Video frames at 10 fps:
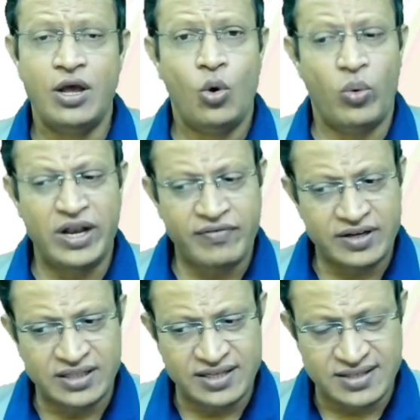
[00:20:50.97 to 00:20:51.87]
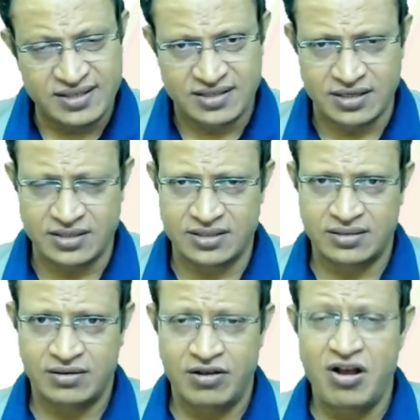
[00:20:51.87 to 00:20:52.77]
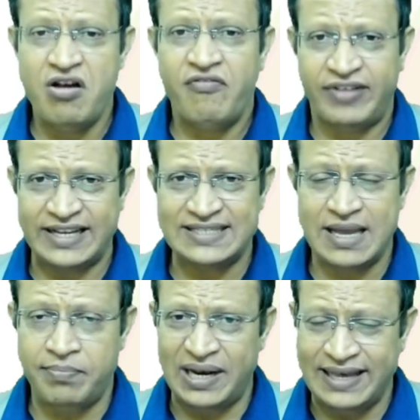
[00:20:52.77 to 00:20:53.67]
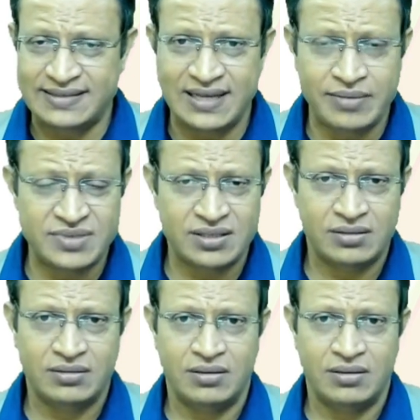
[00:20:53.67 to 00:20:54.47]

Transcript: whenever there is a stress, for example, exams,